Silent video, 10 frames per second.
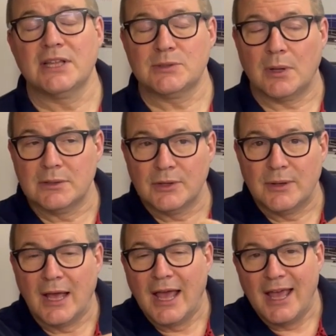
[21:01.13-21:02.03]
what I'll do.
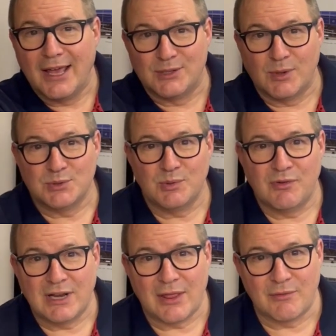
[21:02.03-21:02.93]
Is once we've
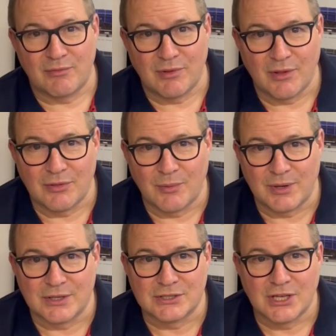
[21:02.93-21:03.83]
read out the
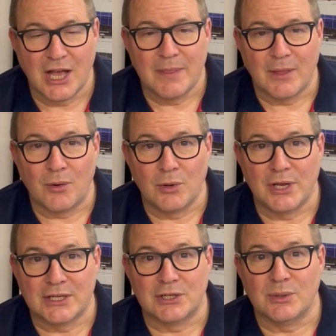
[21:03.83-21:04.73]
winners, then all you
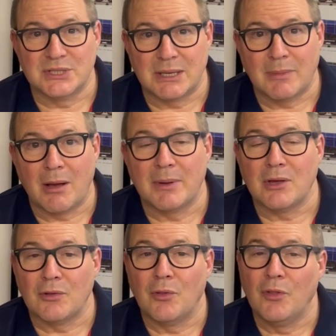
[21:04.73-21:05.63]
need to do is email me.
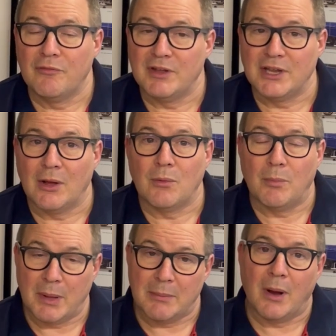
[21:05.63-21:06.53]
On the video will
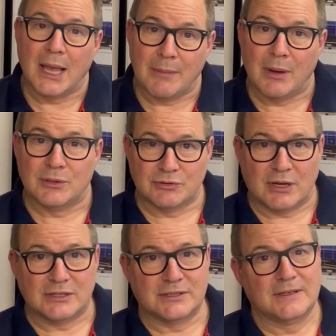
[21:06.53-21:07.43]
be my email
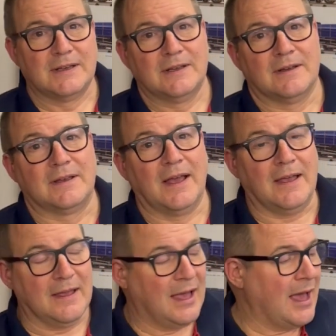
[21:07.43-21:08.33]
address,
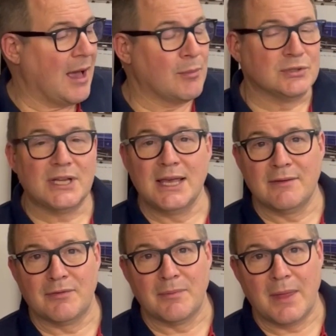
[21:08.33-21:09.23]
okay, and we'll take
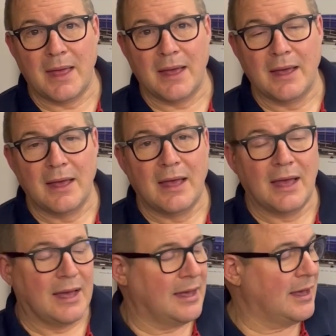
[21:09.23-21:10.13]
it from there,
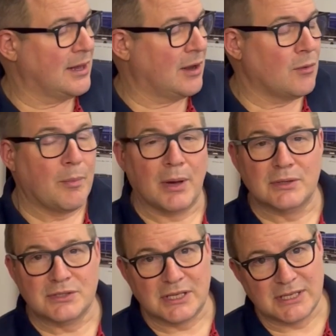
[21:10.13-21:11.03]
and I will
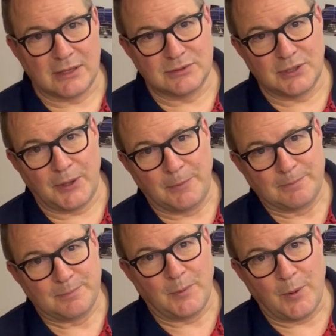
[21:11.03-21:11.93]
post these out to you.
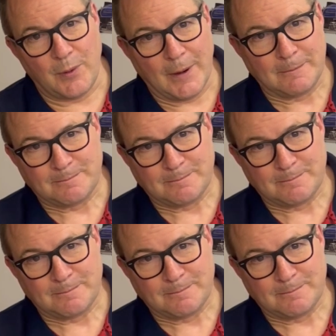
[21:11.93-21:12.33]
All right.